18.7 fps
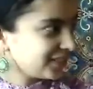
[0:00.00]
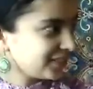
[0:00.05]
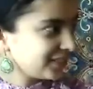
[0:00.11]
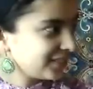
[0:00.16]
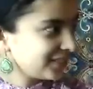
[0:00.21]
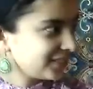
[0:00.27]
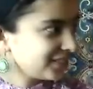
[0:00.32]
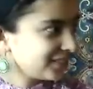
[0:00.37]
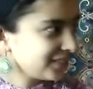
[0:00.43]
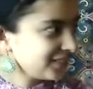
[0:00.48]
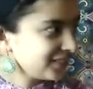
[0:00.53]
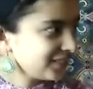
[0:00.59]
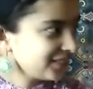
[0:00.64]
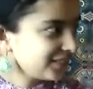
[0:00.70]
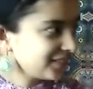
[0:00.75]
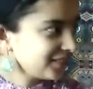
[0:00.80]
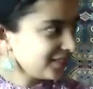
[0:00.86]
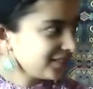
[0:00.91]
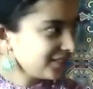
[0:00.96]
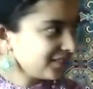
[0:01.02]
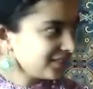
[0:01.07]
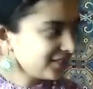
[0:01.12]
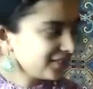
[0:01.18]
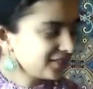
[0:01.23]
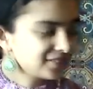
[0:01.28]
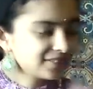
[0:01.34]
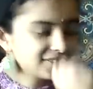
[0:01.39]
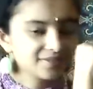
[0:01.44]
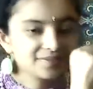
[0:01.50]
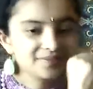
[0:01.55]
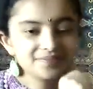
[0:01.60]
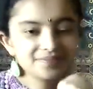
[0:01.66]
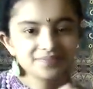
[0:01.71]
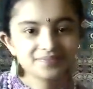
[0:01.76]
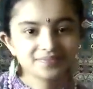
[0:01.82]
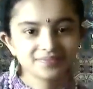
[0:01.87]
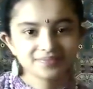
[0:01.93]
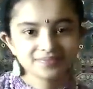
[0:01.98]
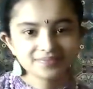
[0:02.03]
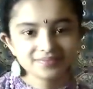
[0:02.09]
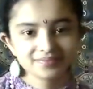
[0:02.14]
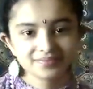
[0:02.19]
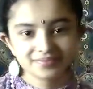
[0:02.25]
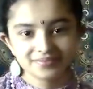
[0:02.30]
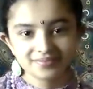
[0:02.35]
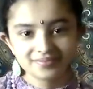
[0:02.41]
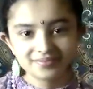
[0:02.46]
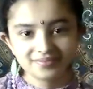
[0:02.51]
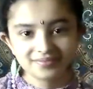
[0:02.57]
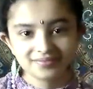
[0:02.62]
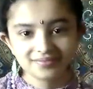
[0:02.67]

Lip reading: The person shown says nothing.